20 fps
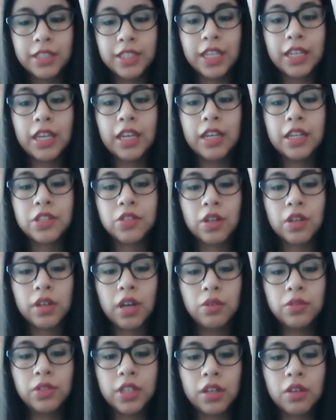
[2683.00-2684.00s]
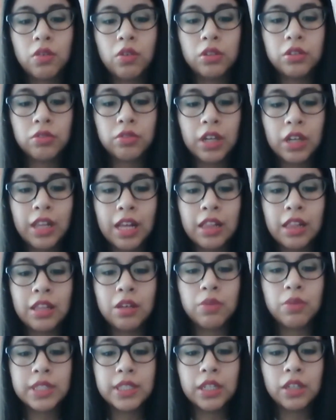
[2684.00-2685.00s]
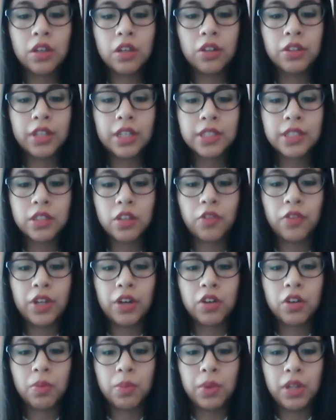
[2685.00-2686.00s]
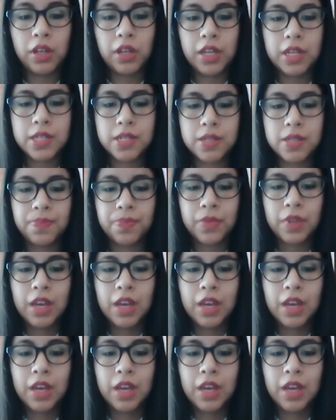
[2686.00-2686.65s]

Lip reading: taking into account the cultural and linguistic context of their communities.